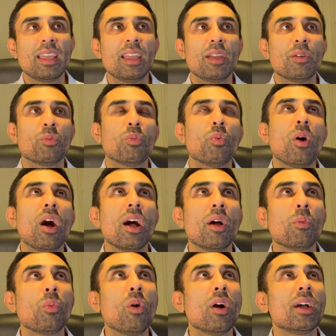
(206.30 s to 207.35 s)

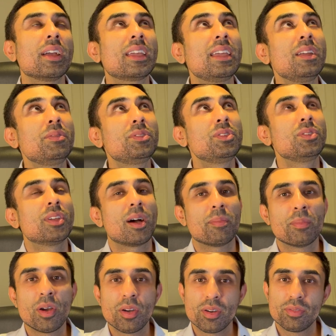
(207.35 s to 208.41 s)
What gives you that
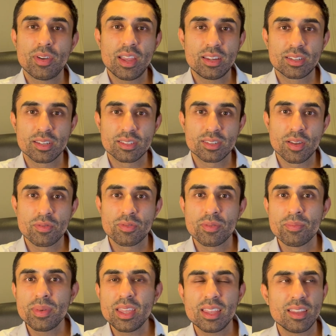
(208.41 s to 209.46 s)
motivation? So for
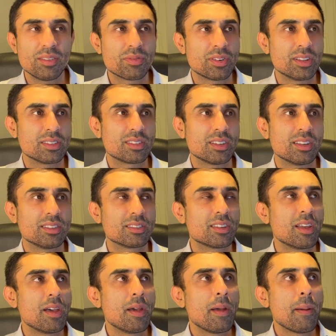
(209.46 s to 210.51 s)
me, for instance,
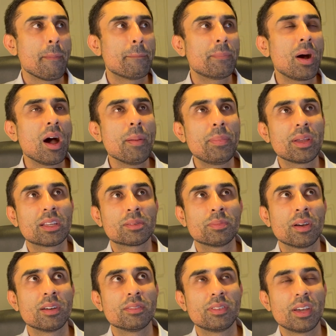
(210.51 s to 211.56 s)
my biggest
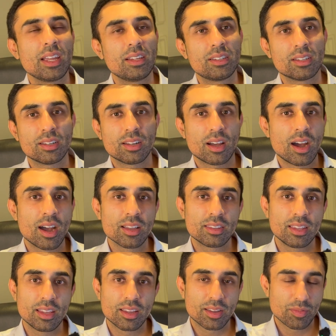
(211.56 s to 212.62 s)
motivation, I
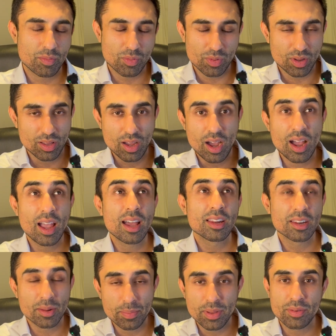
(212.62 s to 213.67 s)
think, I had
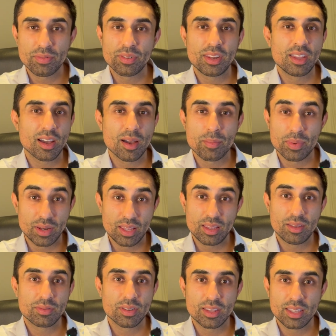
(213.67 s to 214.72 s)
an epiphany, I
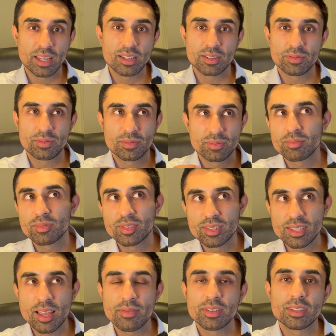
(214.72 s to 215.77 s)
believe, at the age of
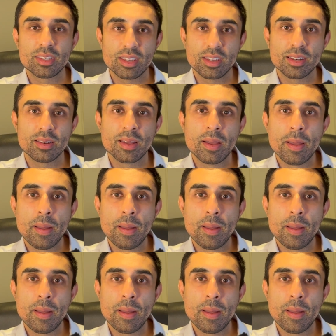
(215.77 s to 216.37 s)
17